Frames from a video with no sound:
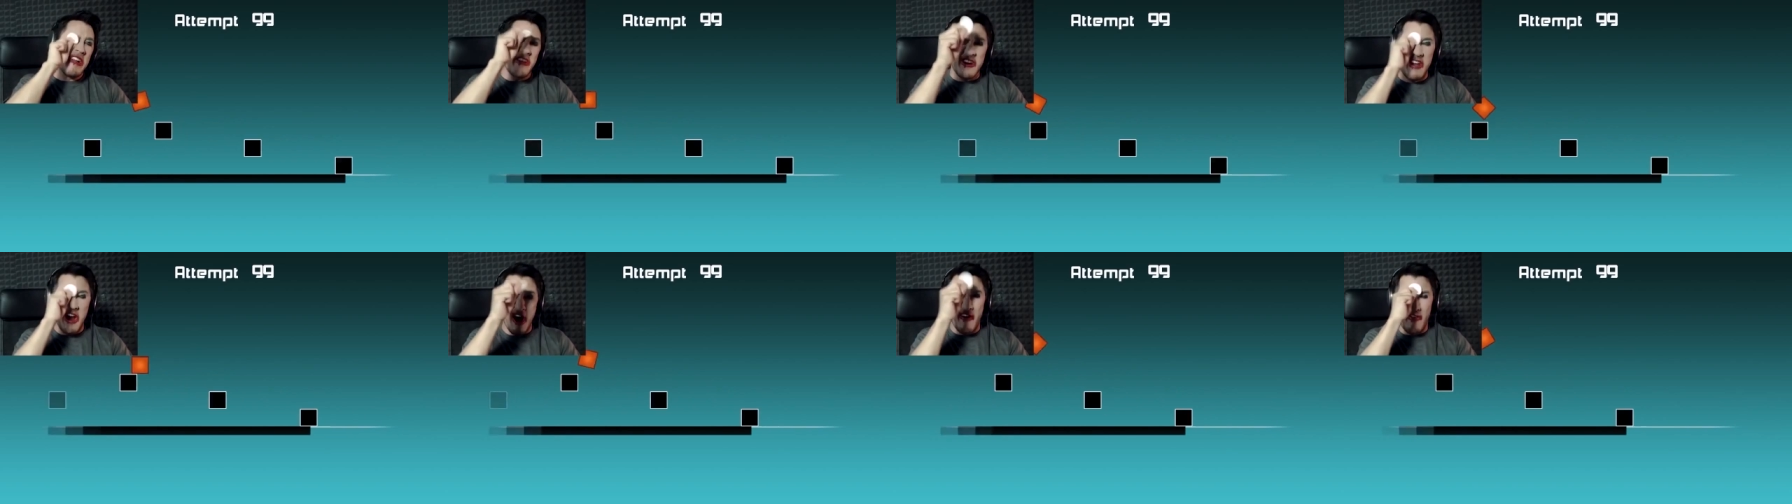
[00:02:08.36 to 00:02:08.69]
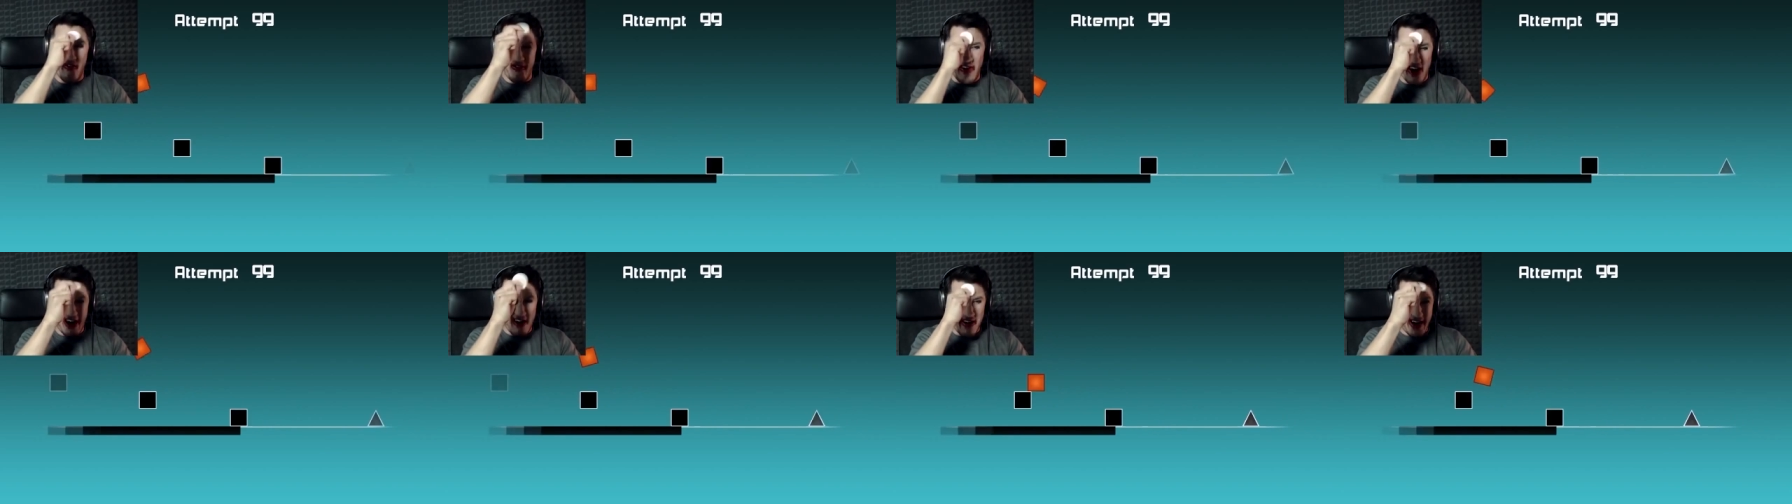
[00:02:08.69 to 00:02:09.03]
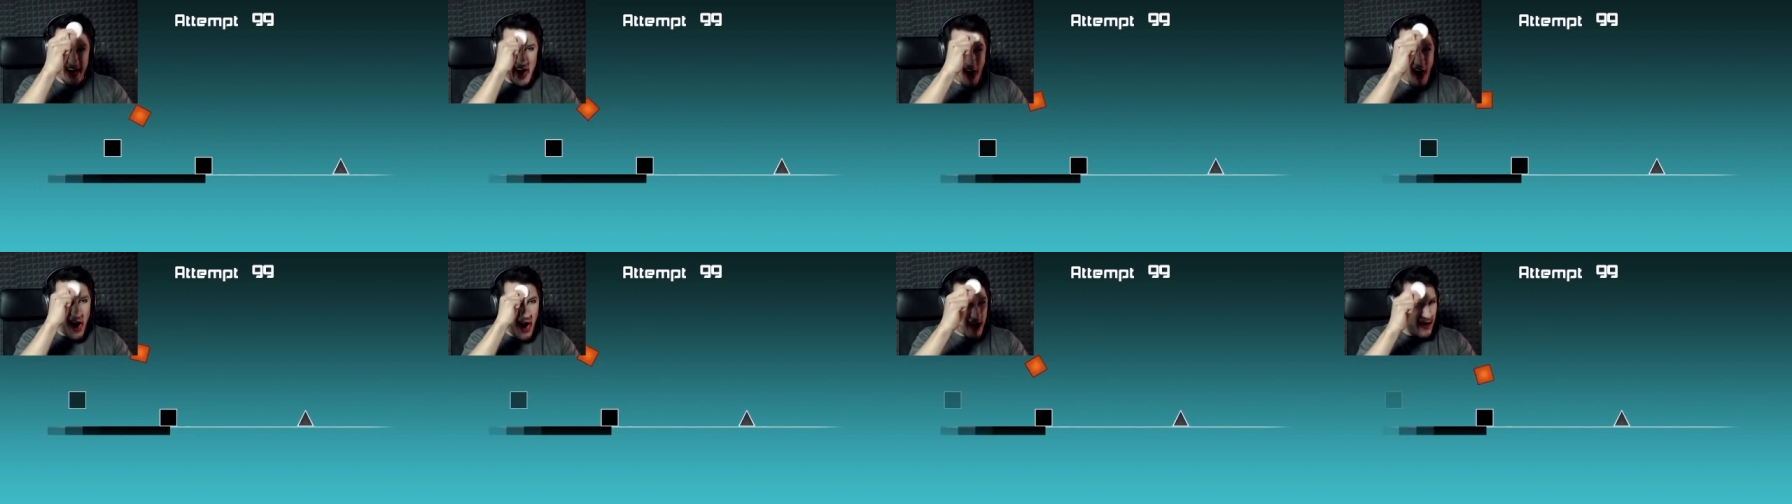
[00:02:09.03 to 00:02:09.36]
myself
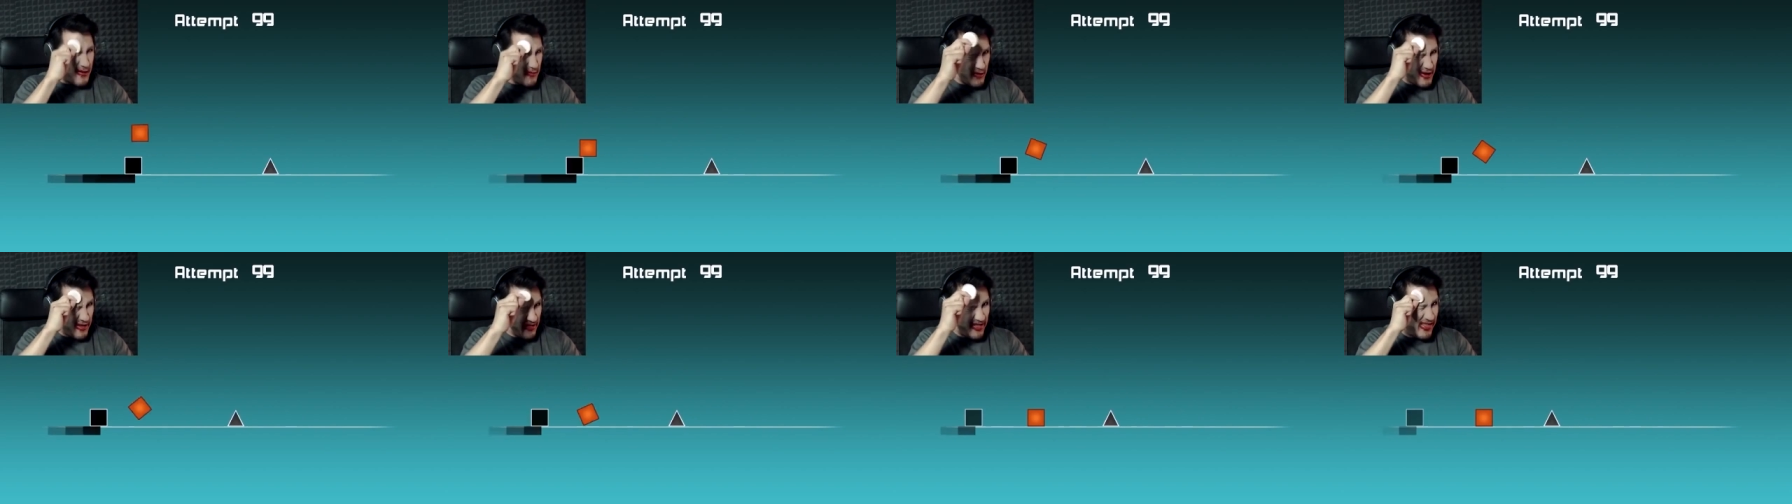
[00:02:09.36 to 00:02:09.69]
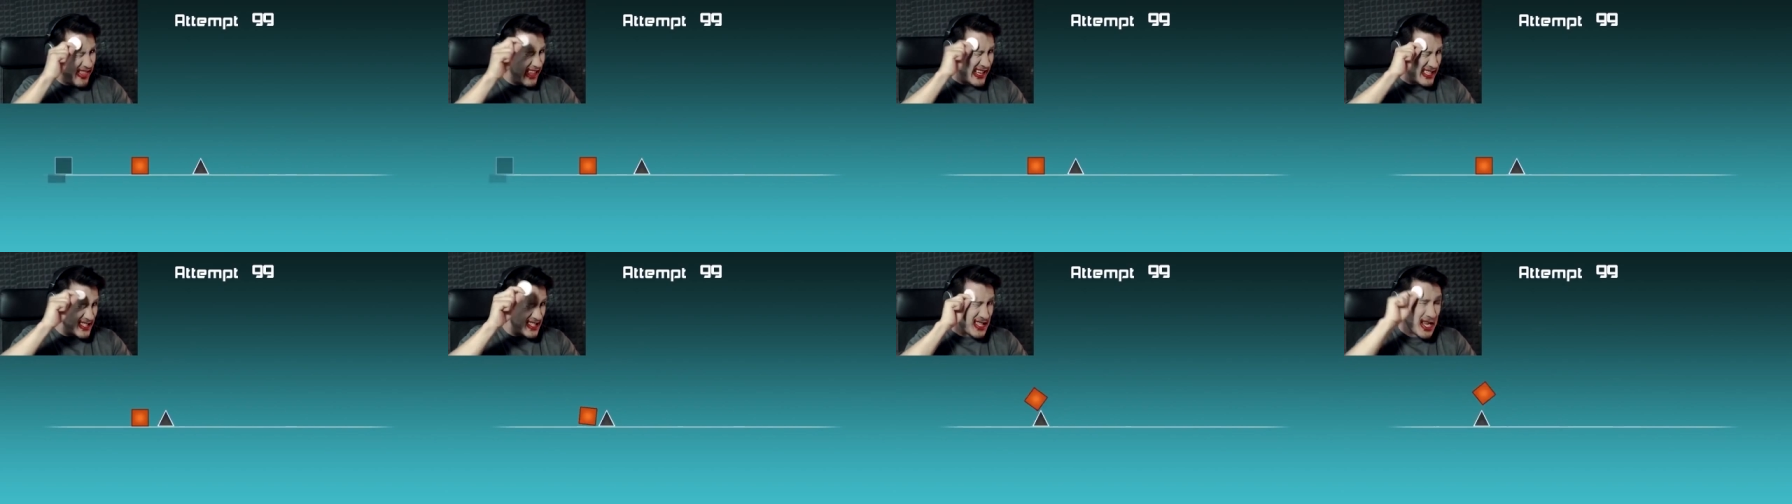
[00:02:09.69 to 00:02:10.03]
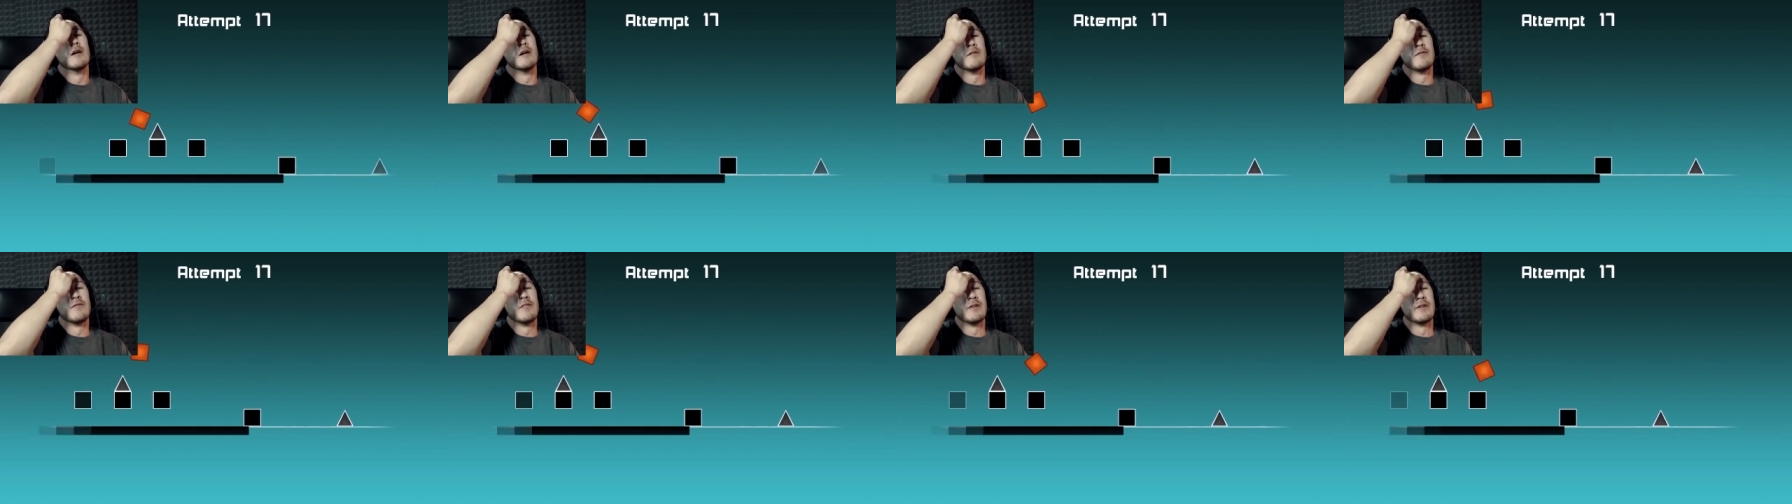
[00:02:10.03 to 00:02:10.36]
very hard with
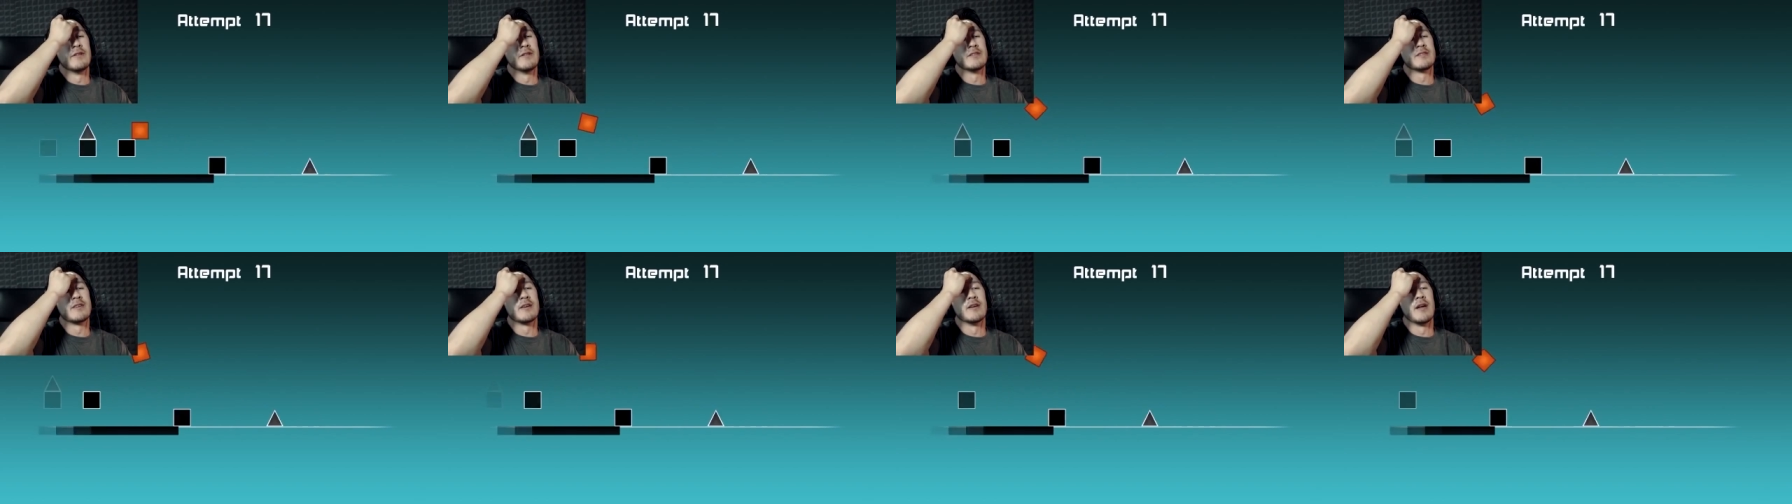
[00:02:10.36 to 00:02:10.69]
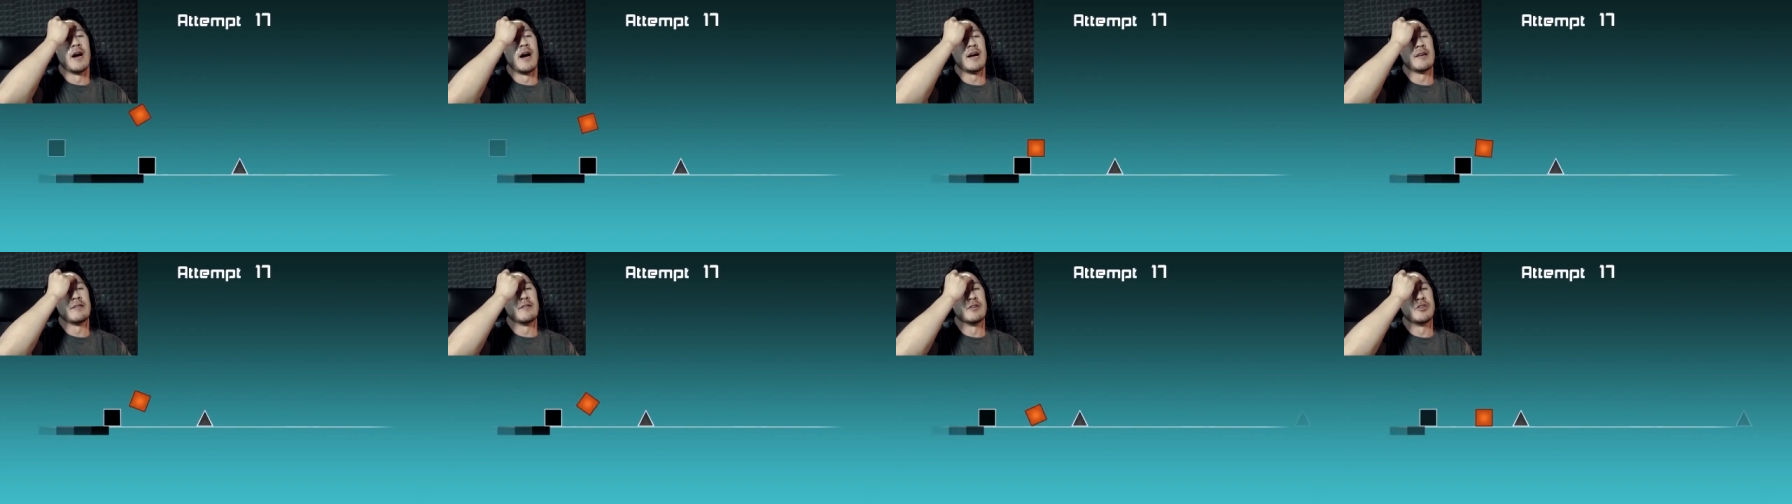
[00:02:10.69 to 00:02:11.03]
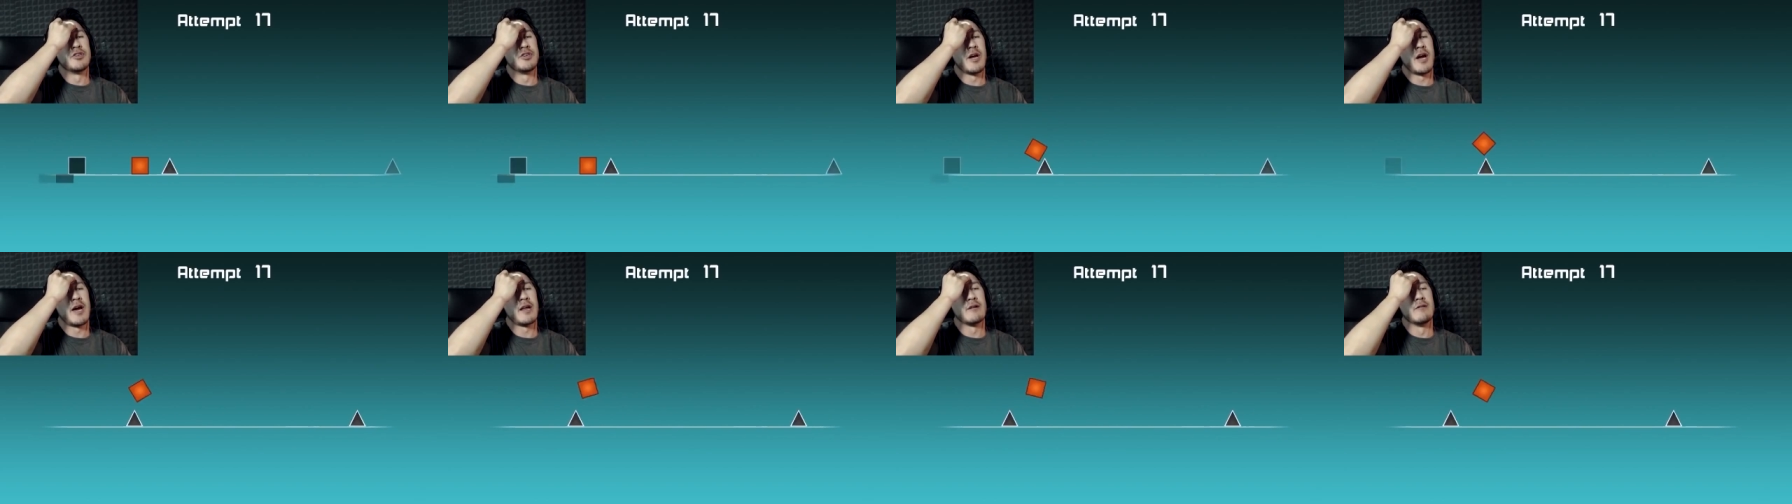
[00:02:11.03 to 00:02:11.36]
this? Hopefully, this can hide
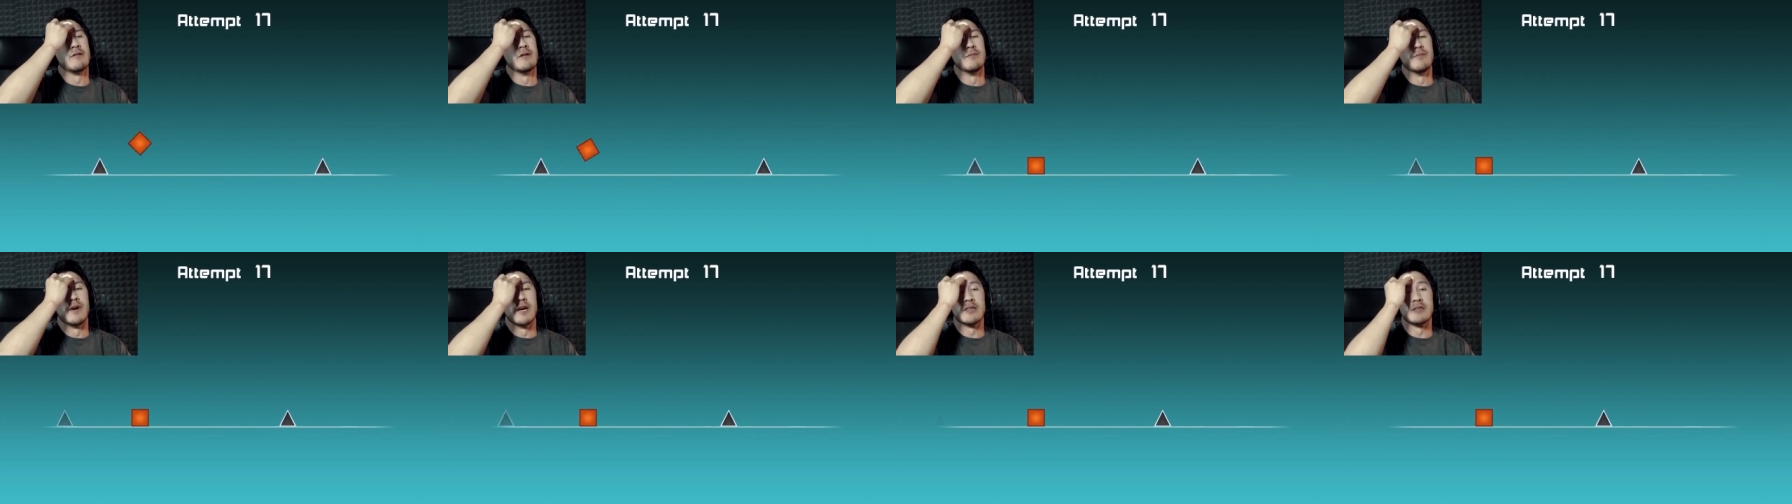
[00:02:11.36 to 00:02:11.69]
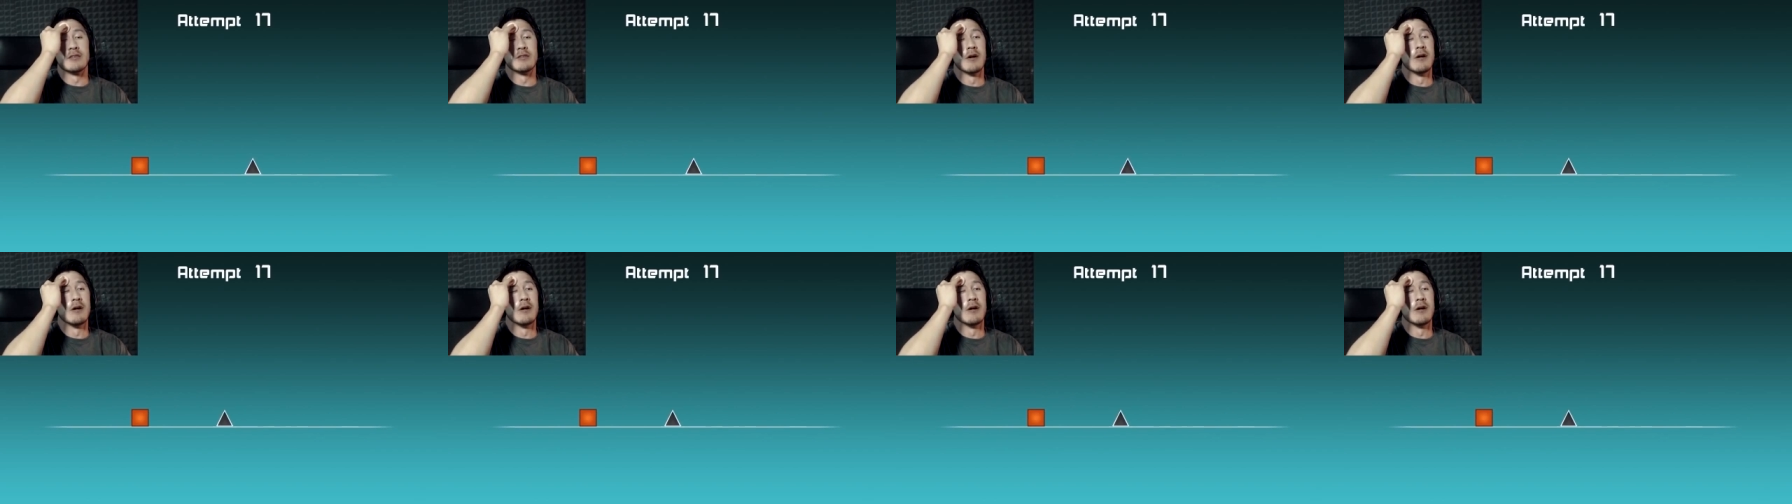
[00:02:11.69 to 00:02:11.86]
the shadow in my